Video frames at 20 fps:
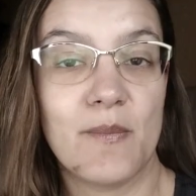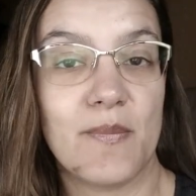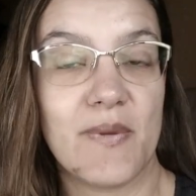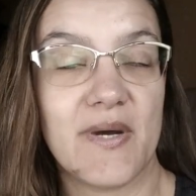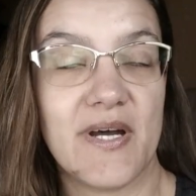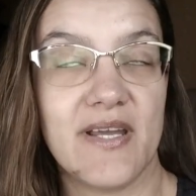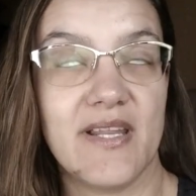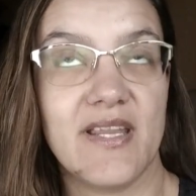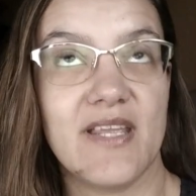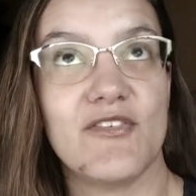
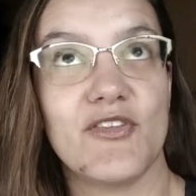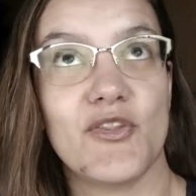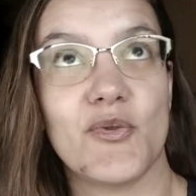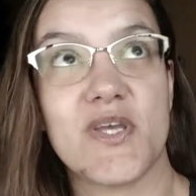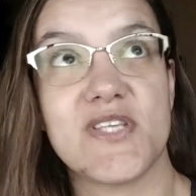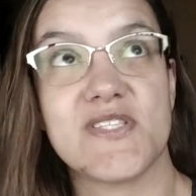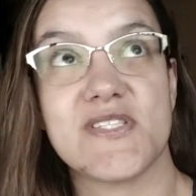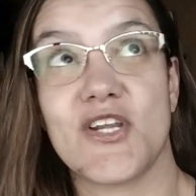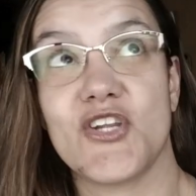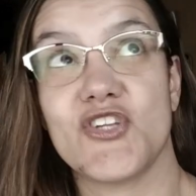But even
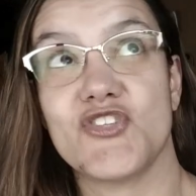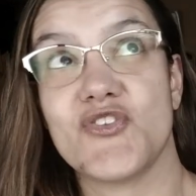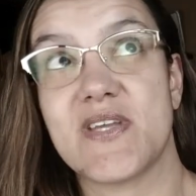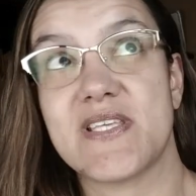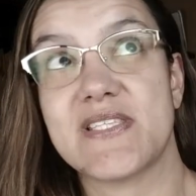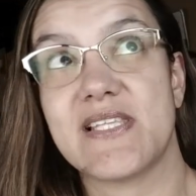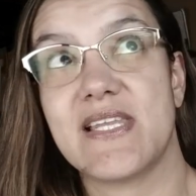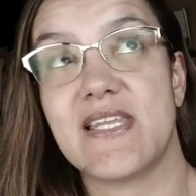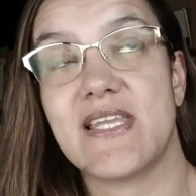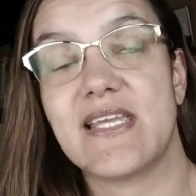though I started
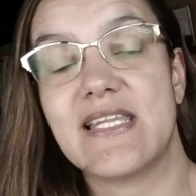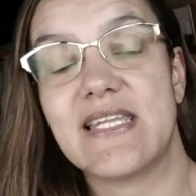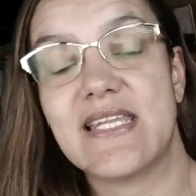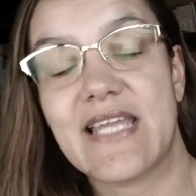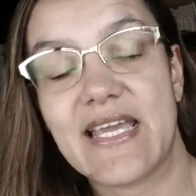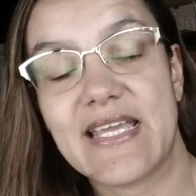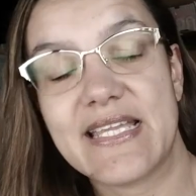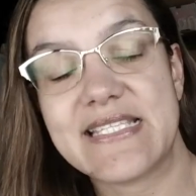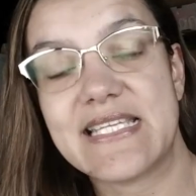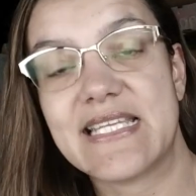translating in
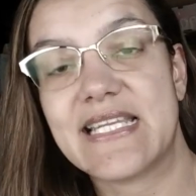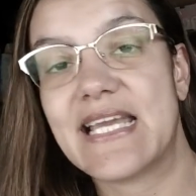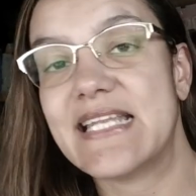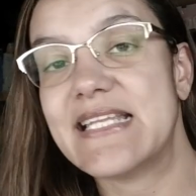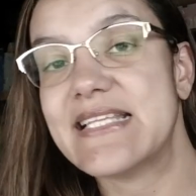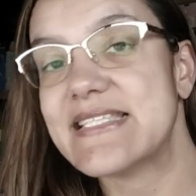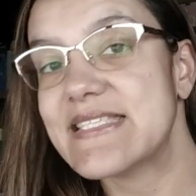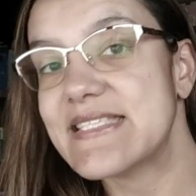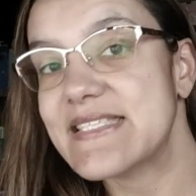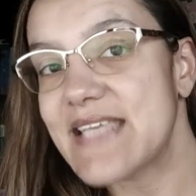
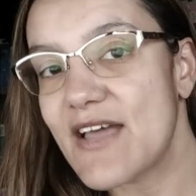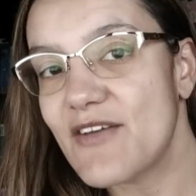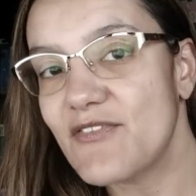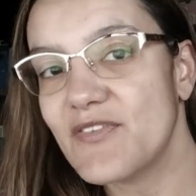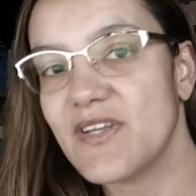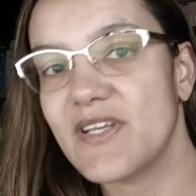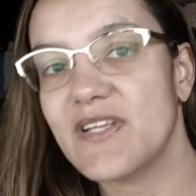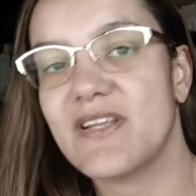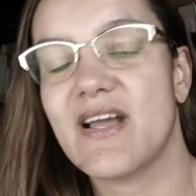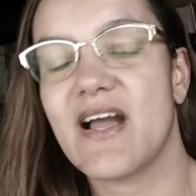
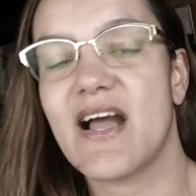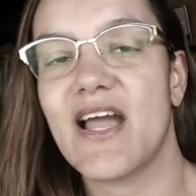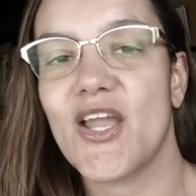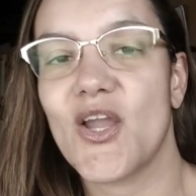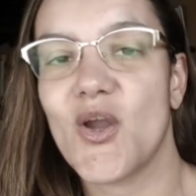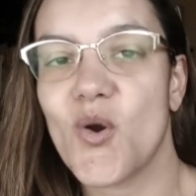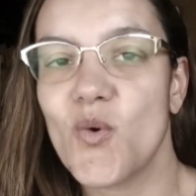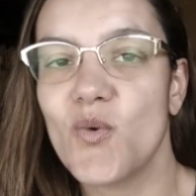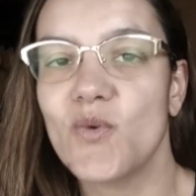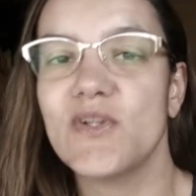1997,
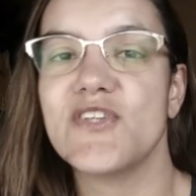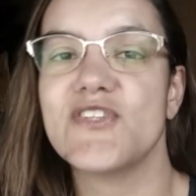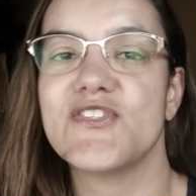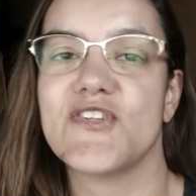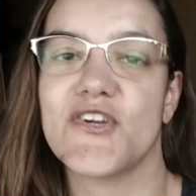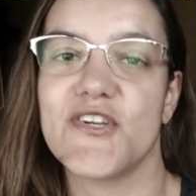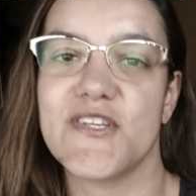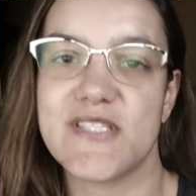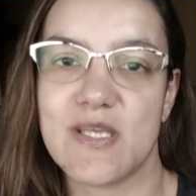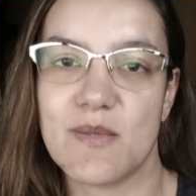I only
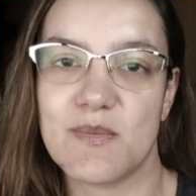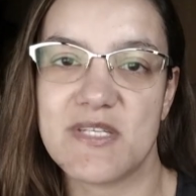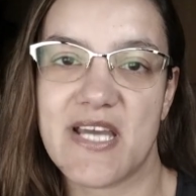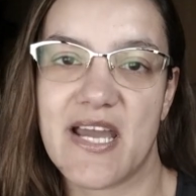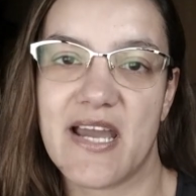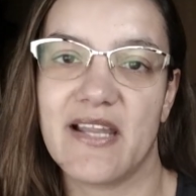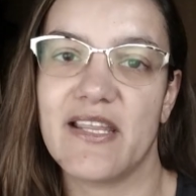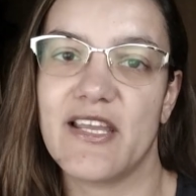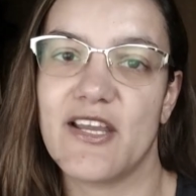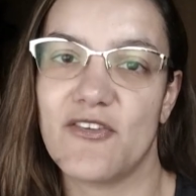started
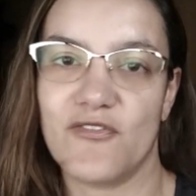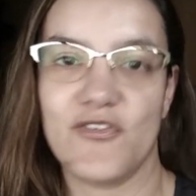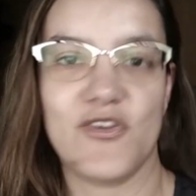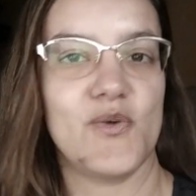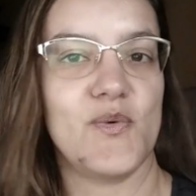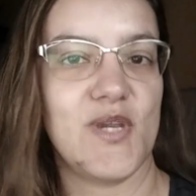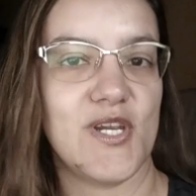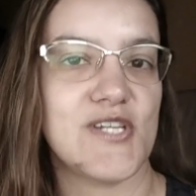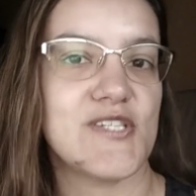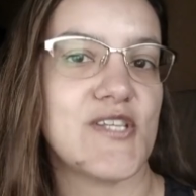subtitling a
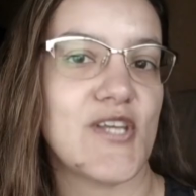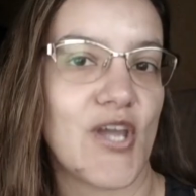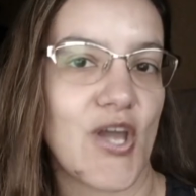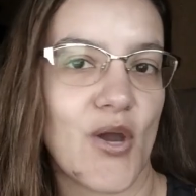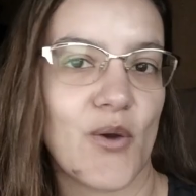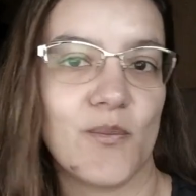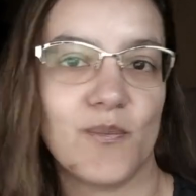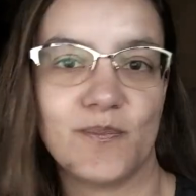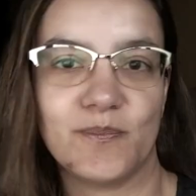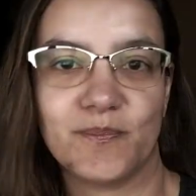few years
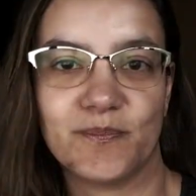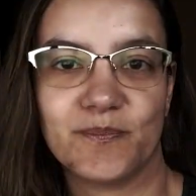ago.